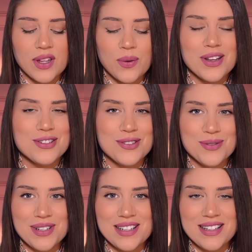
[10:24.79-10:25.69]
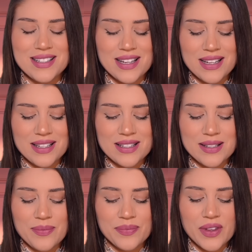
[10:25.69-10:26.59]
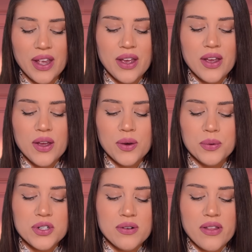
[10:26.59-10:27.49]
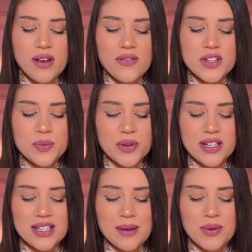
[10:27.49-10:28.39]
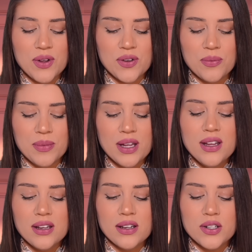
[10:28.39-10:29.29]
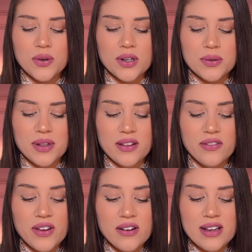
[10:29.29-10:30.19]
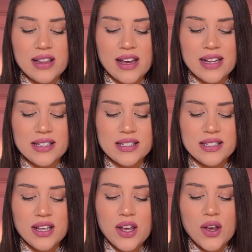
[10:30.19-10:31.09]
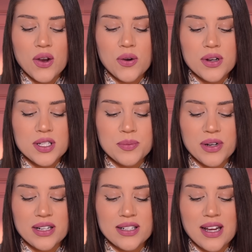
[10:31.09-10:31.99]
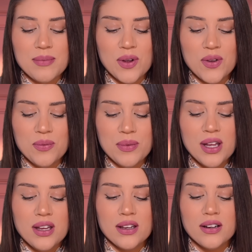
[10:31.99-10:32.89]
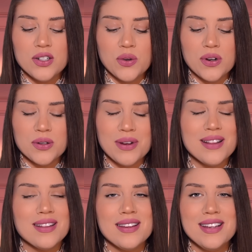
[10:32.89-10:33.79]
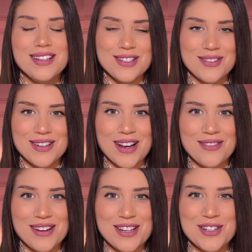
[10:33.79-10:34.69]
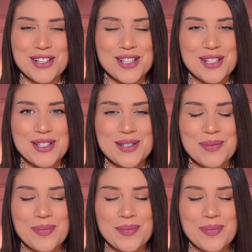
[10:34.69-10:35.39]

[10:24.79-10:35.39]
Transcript: Question 26. Would you rather have a springtime home adorned with fairy lights or a springtime home adorned with Easter decorations?